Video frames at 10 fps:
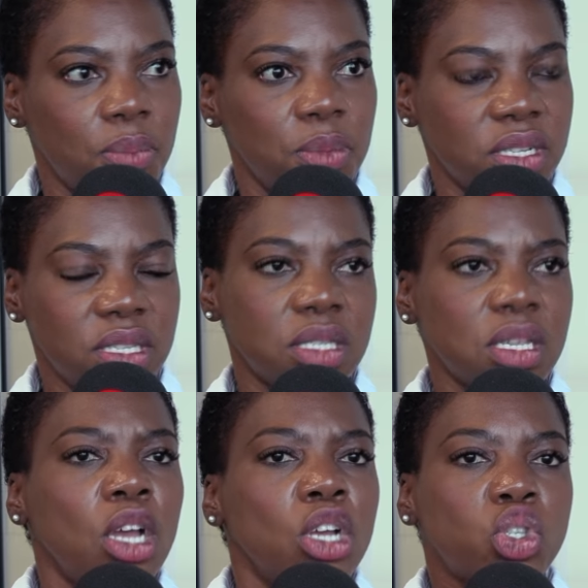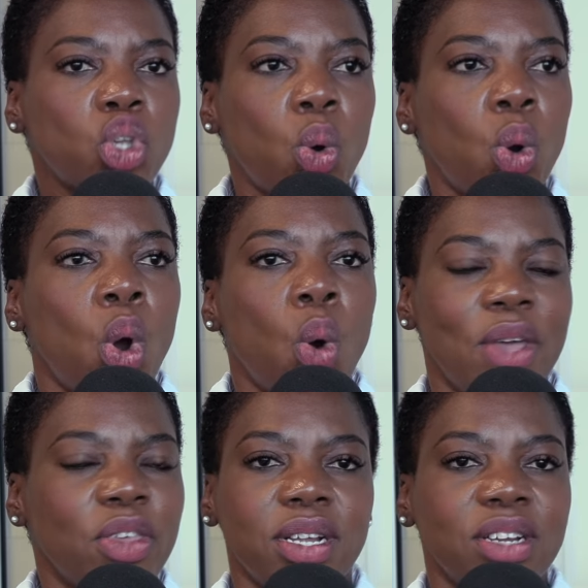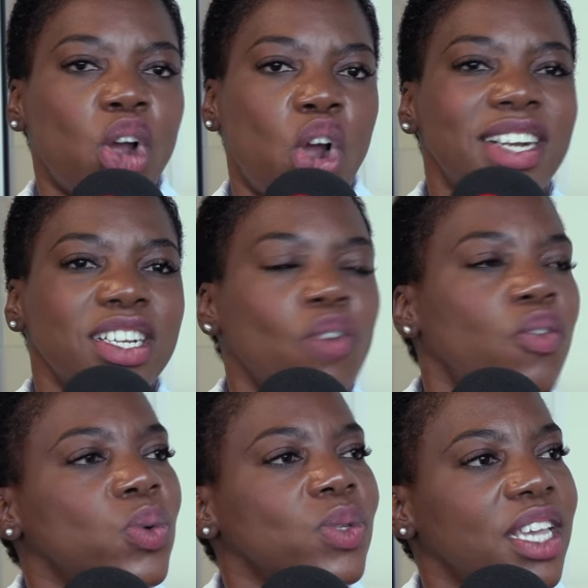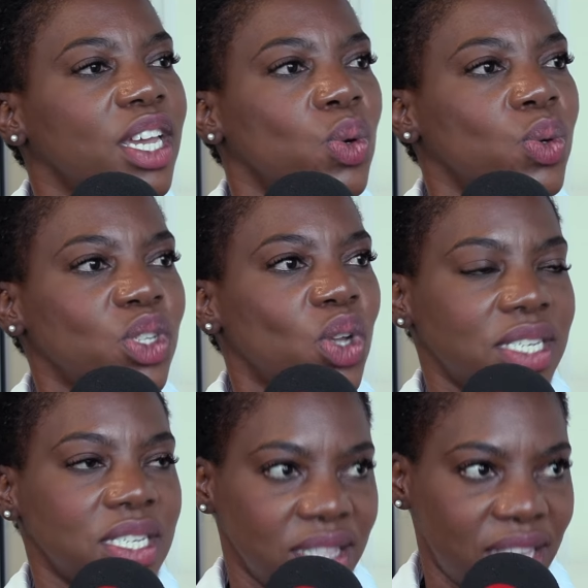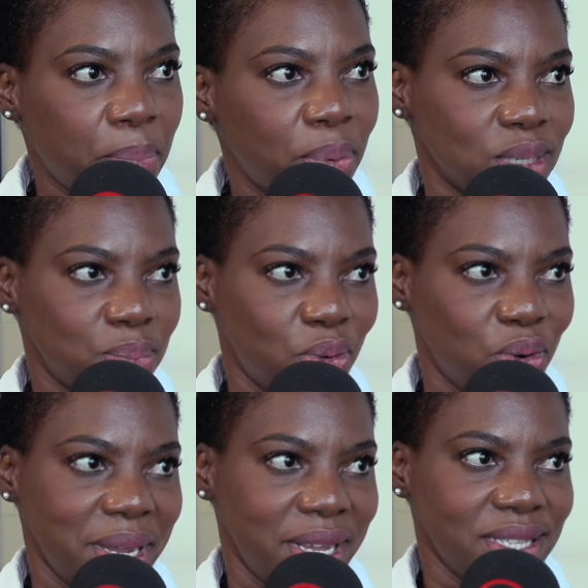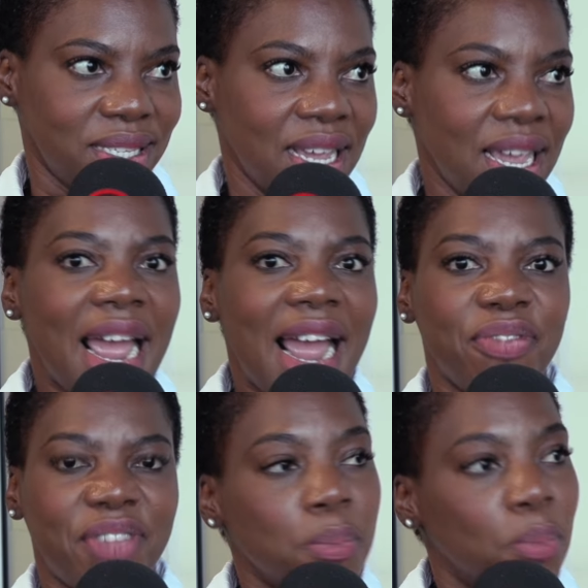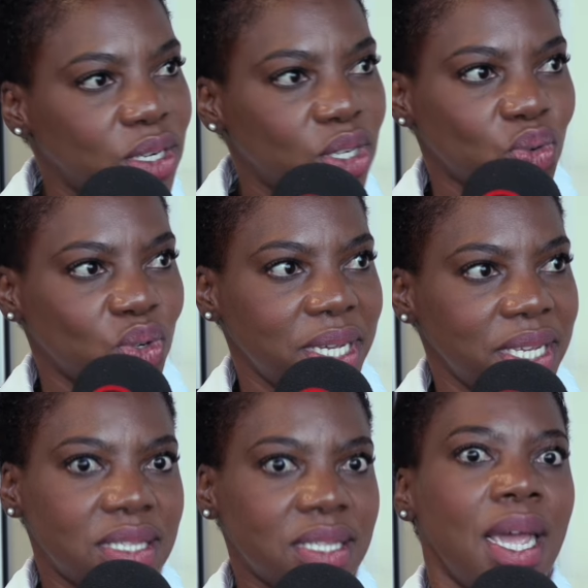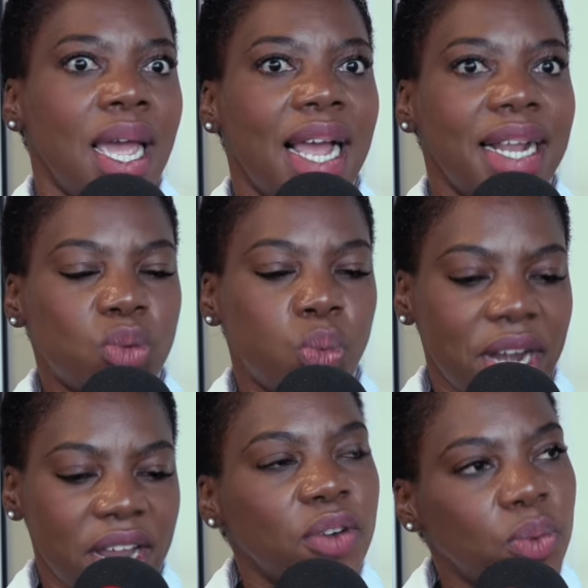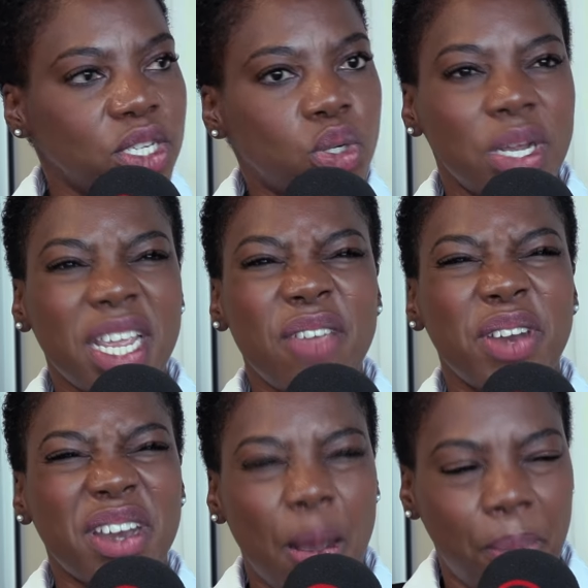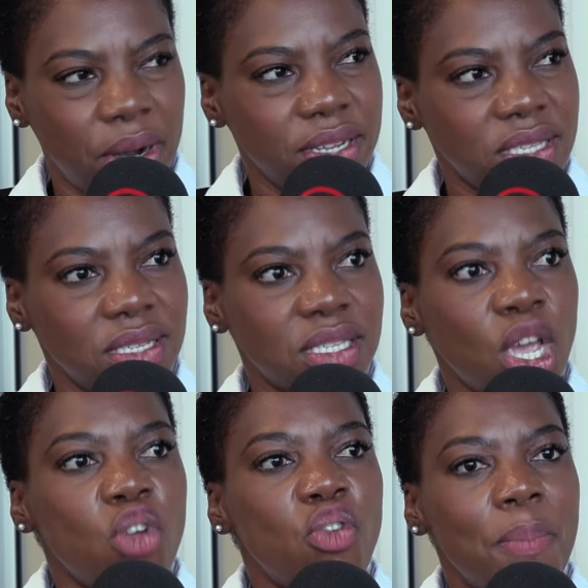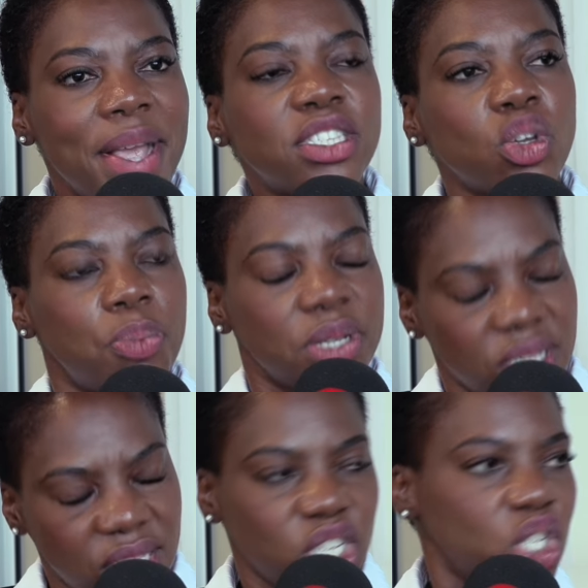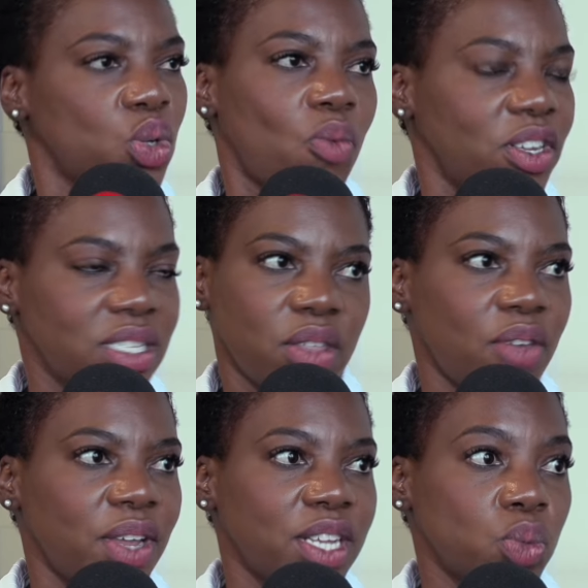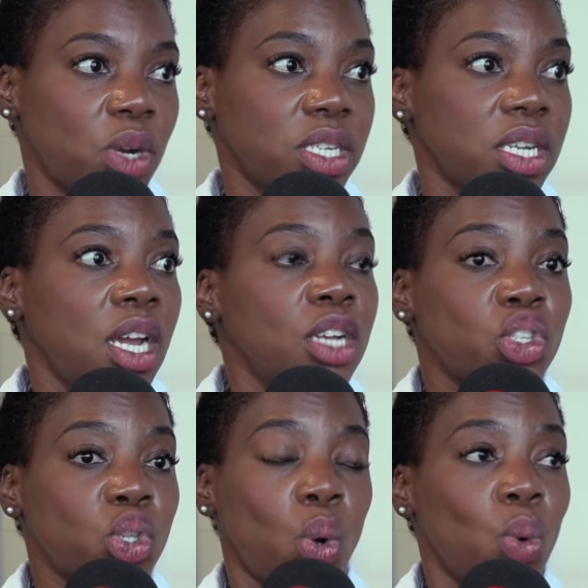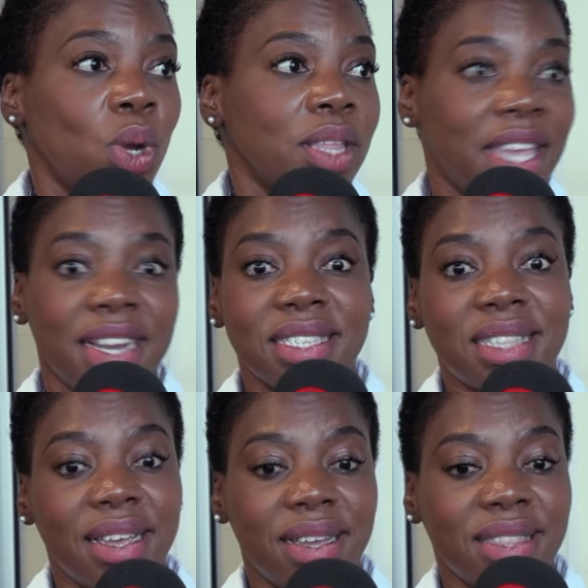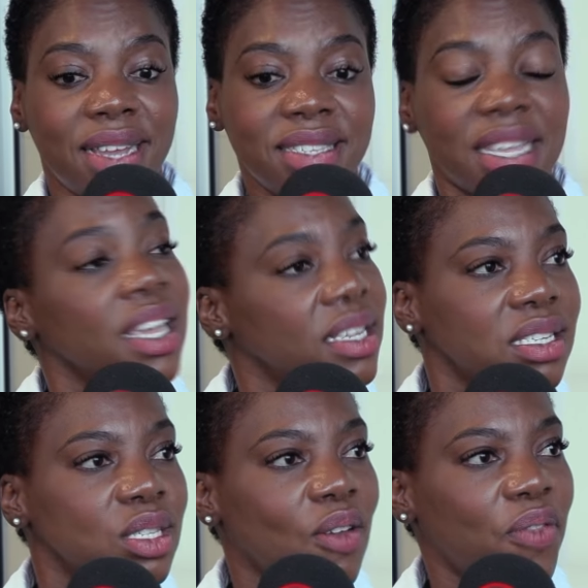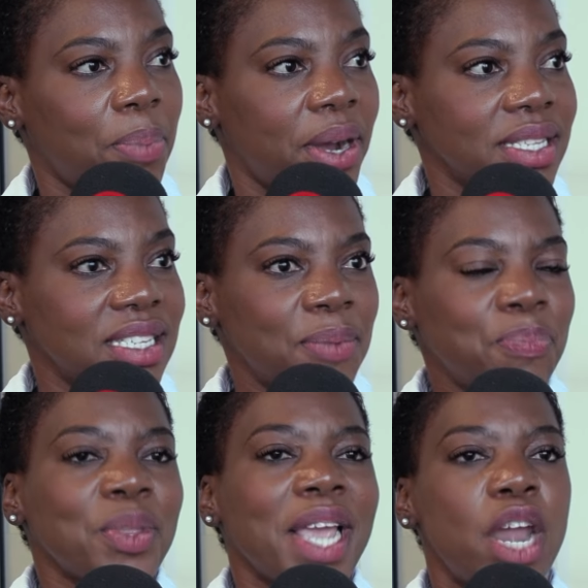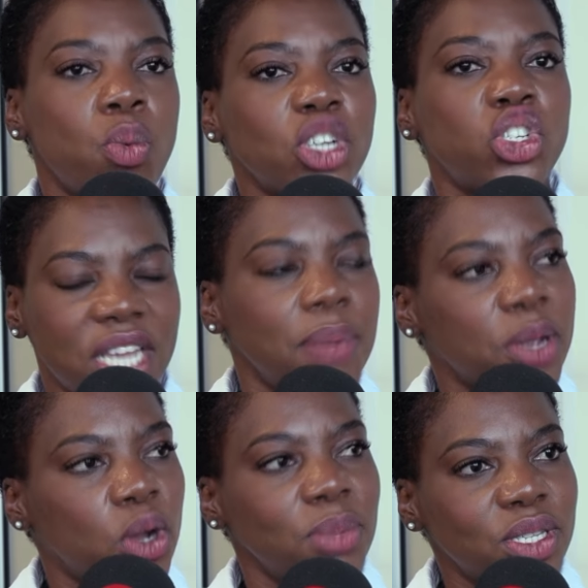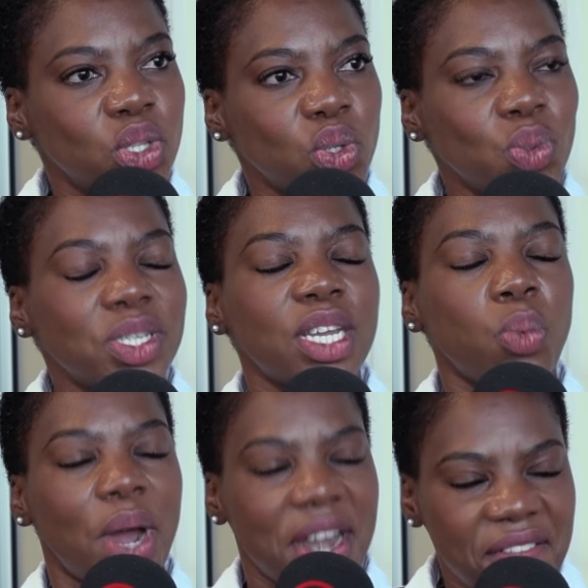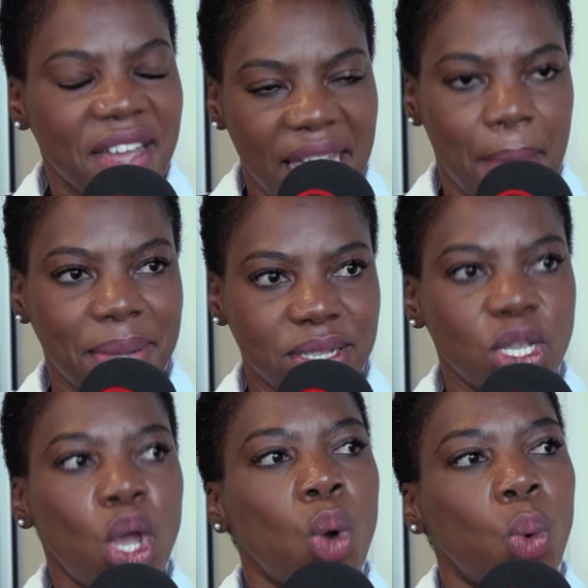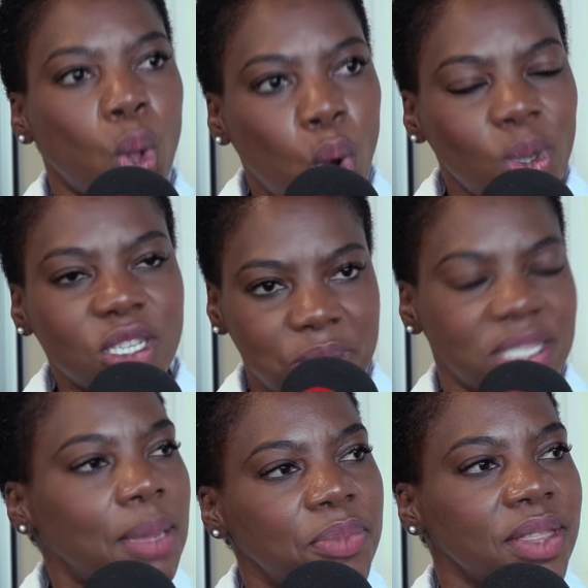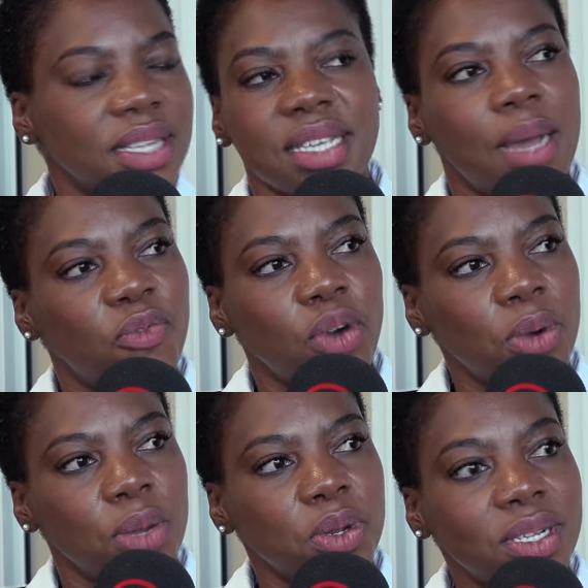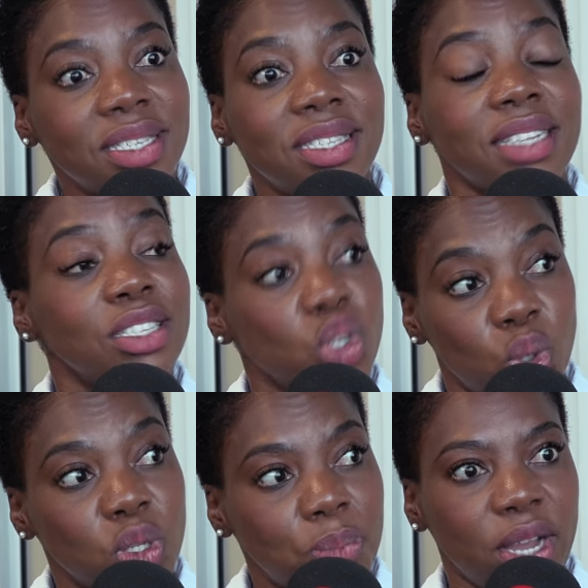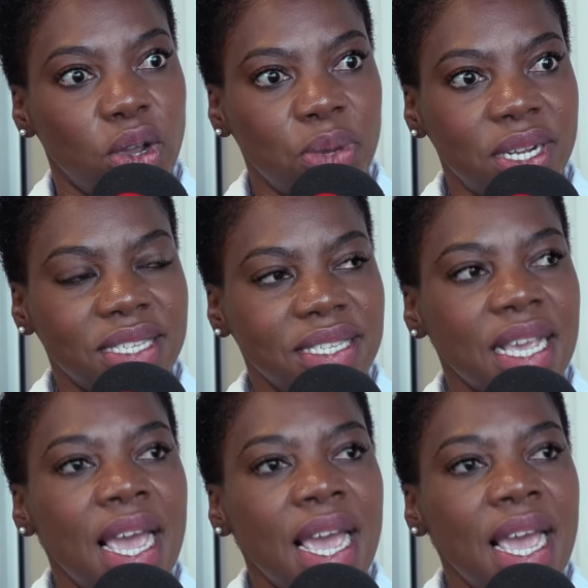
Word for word: communities. So, whether, regardless of who's there and who's not, that principle remains and that model remains. And whatever we're doing, even in our policies, remains a representation of what South Africans want. So, that is the, that is the essence of the party. And what you can be committed to is that whatever happens will always be something that's come from communities, that's endorsed by communities,